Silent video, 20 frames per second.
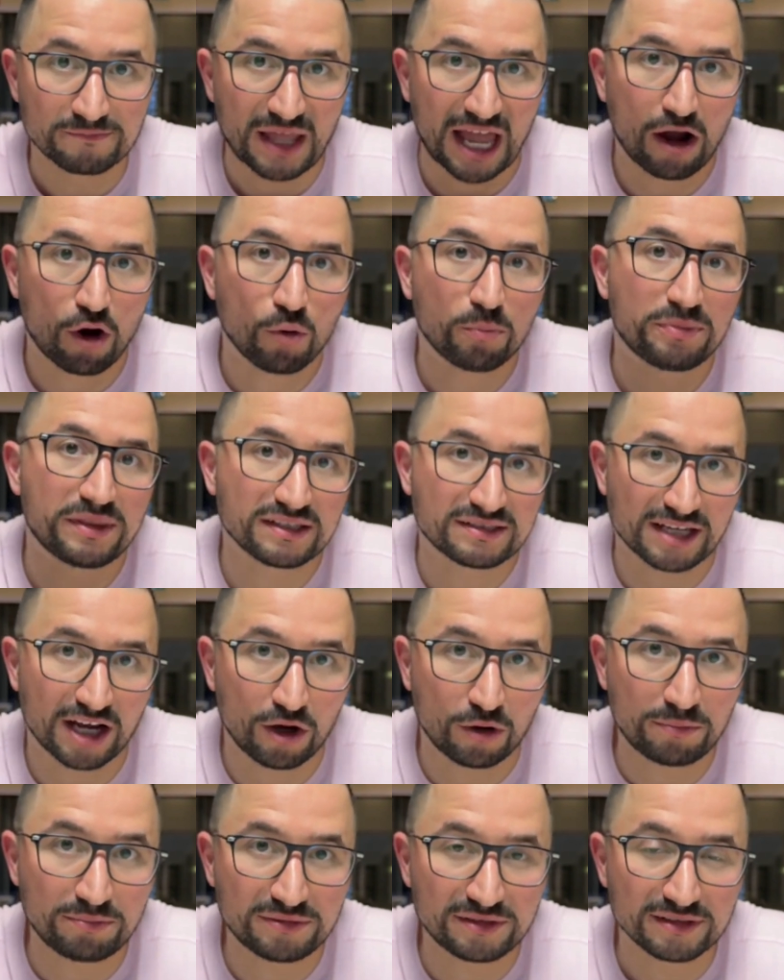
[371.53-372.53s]
I hope this
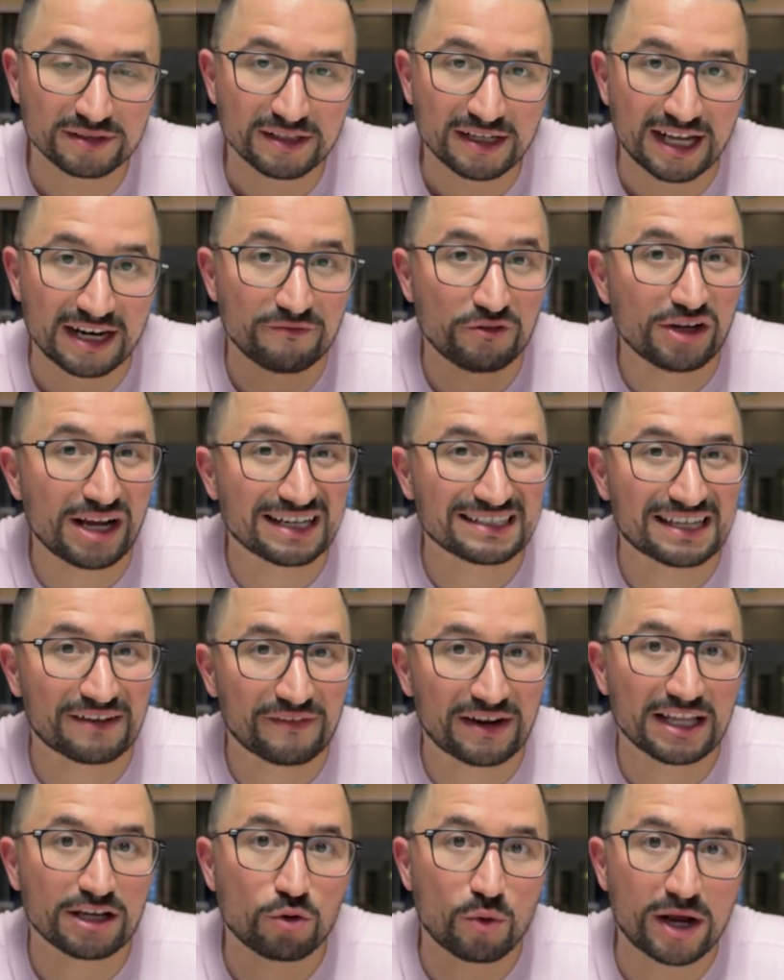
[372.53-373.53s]
helped. If you guys have
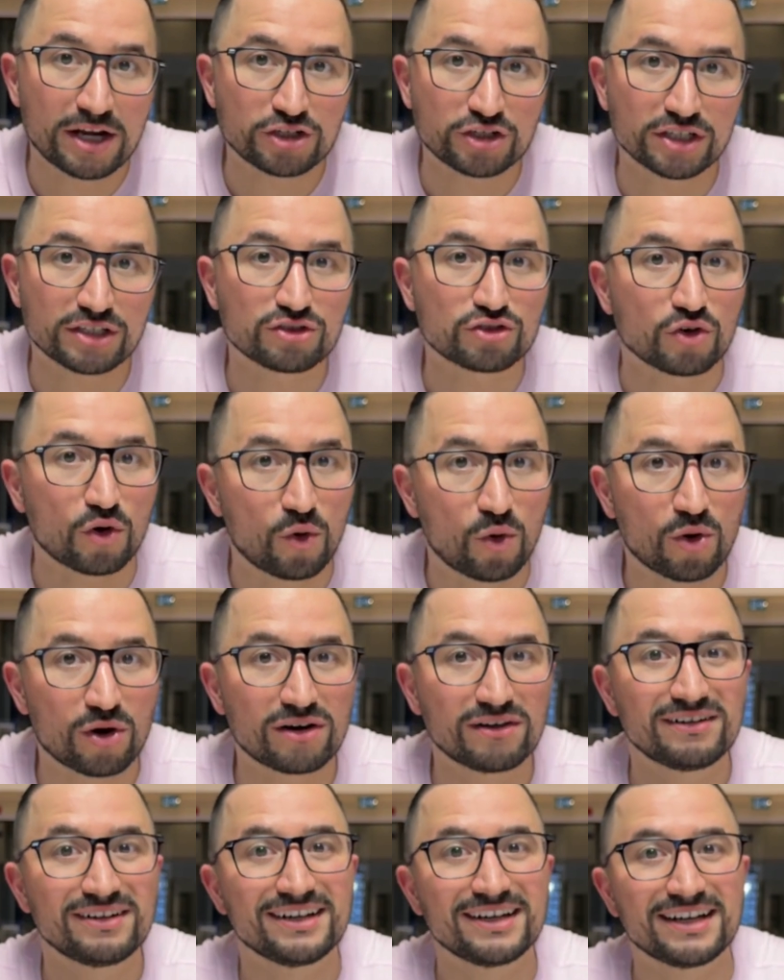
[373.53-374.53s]
any questions
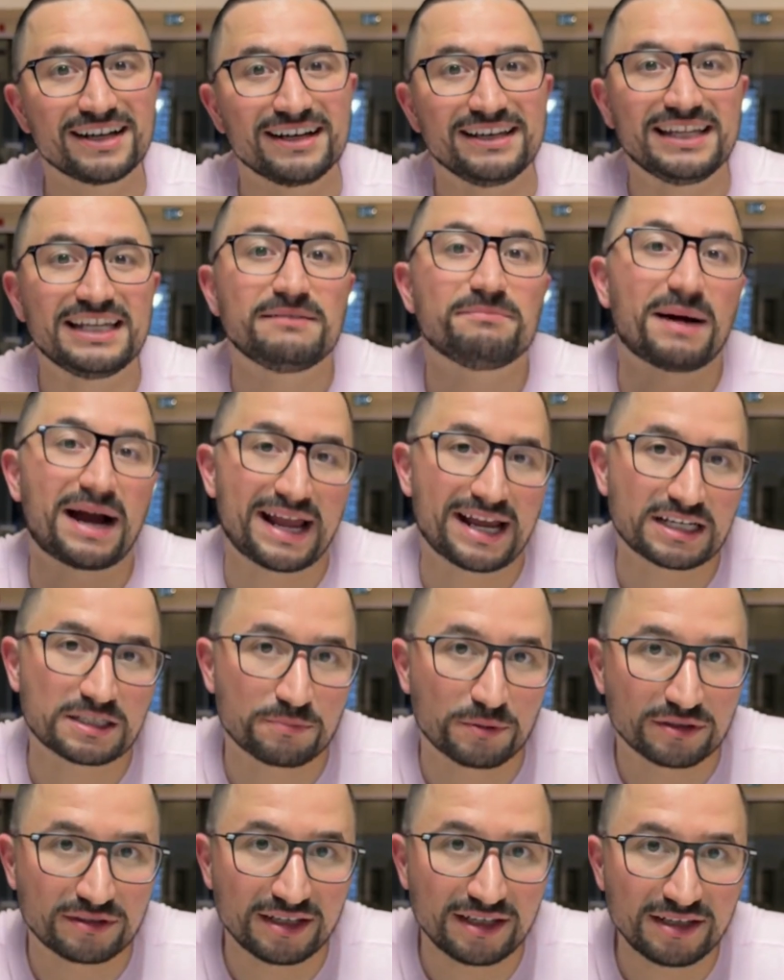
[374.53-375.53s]
or need my
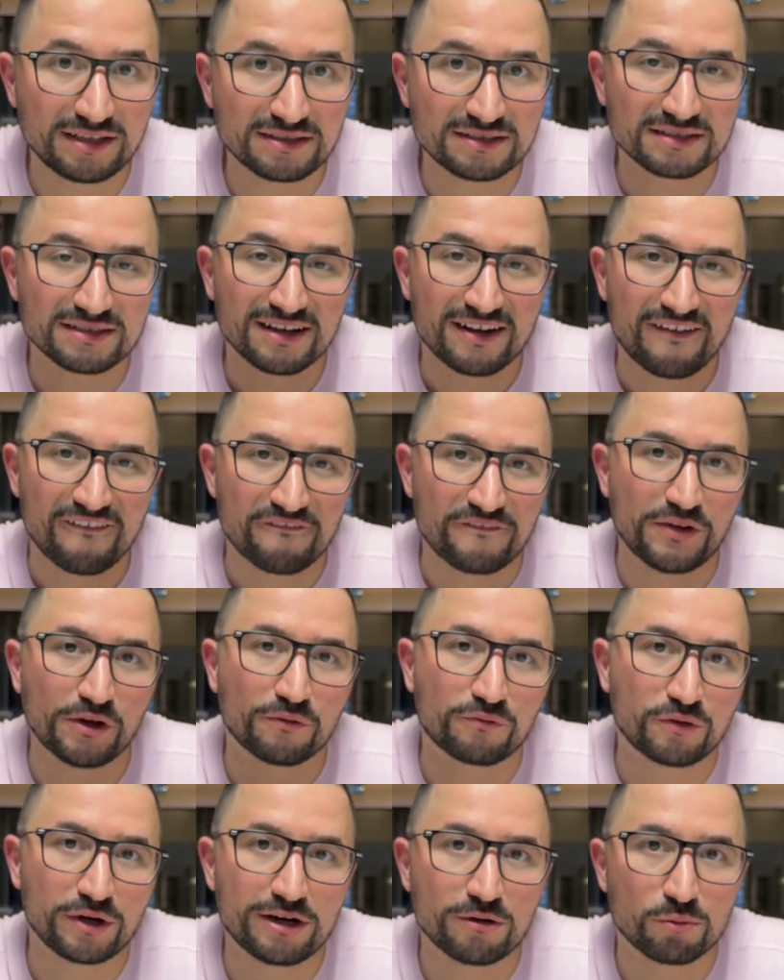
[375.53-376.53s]
expertise, feel
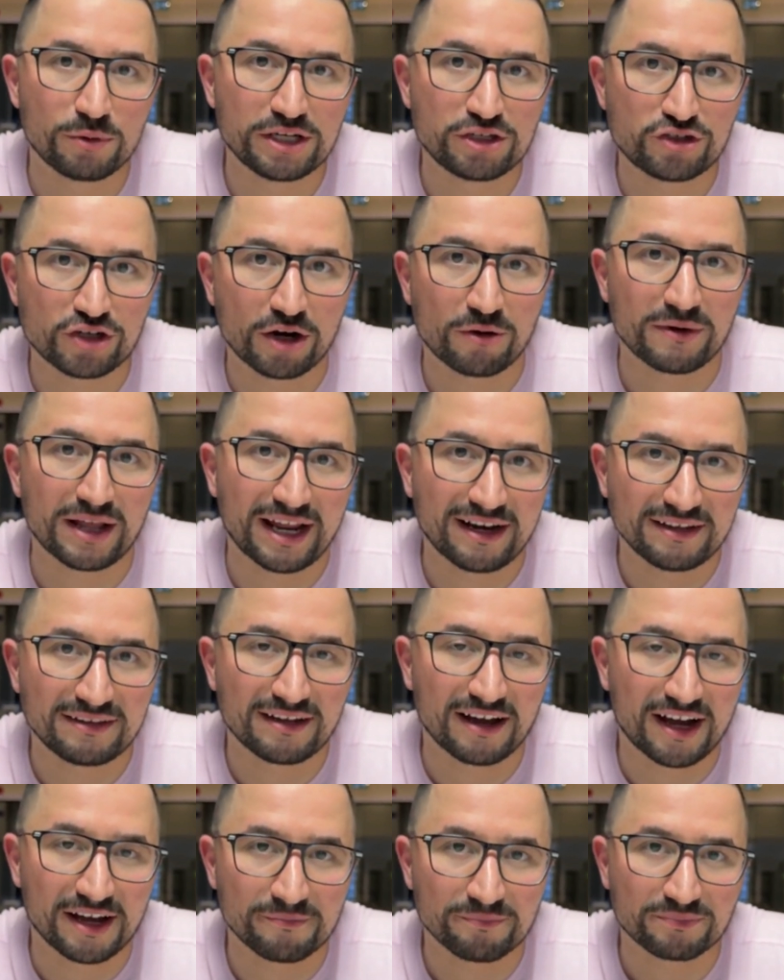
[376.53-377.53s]
free to reach out
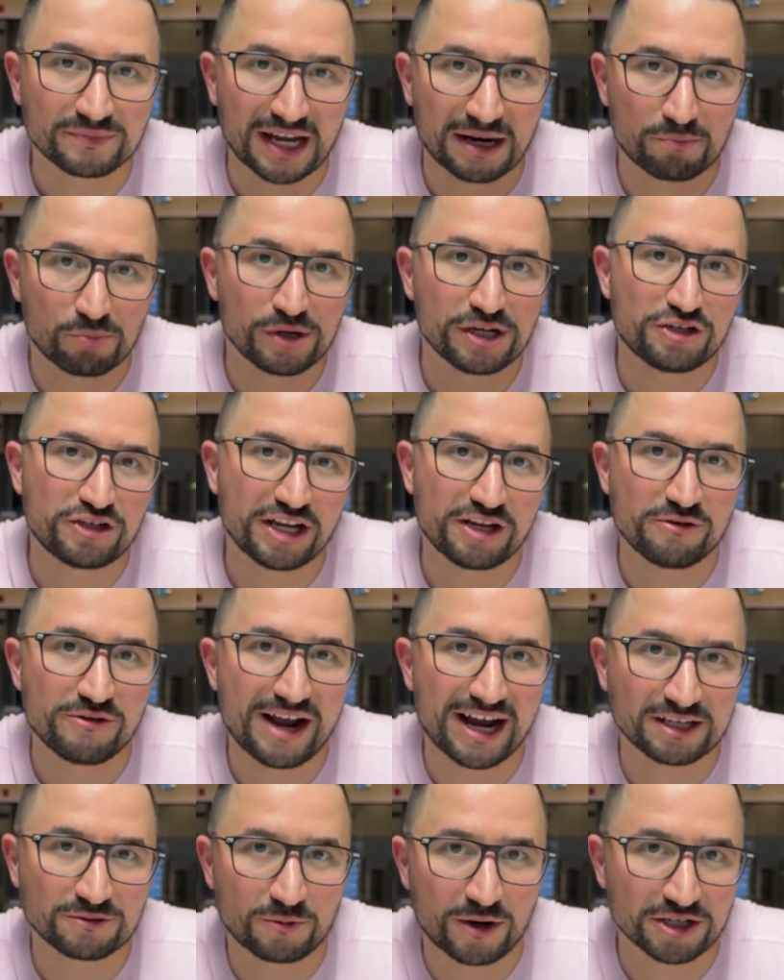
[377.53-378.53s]
anytime. I appreciate you
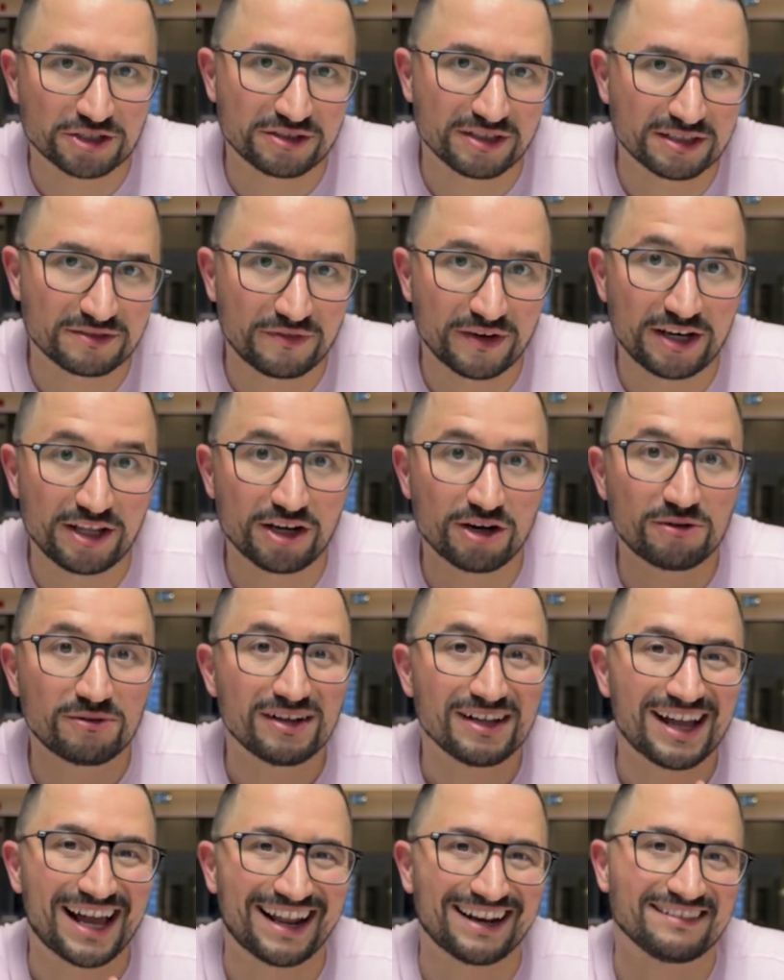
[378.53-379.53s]
guys watching this
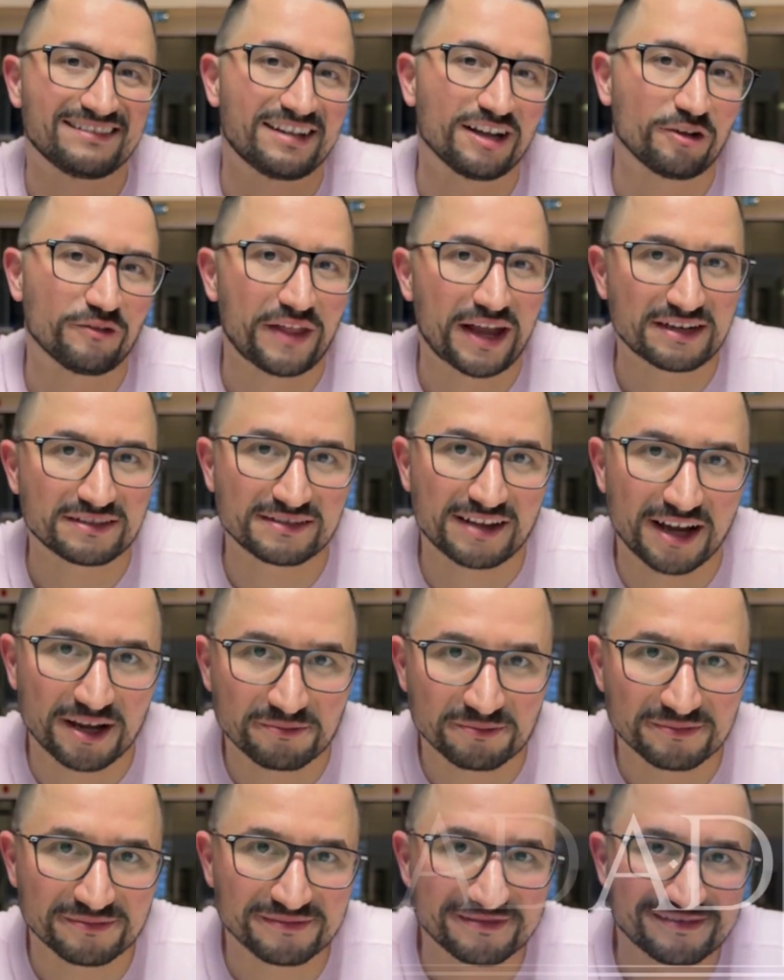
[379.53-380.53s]
video, and until next
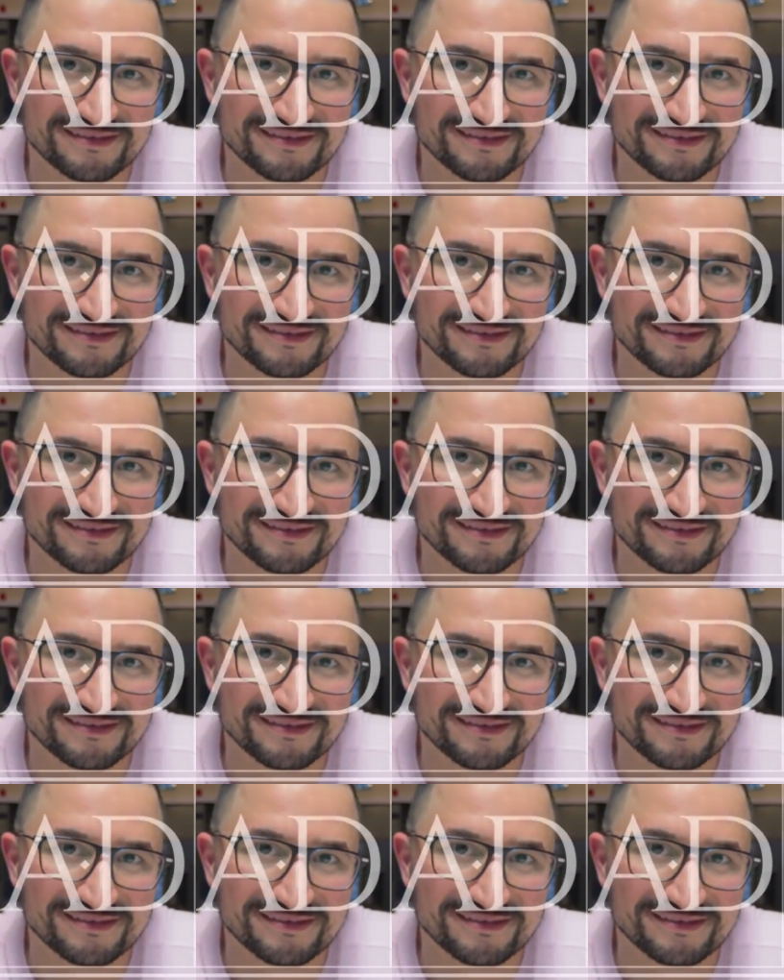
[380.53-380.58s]
time.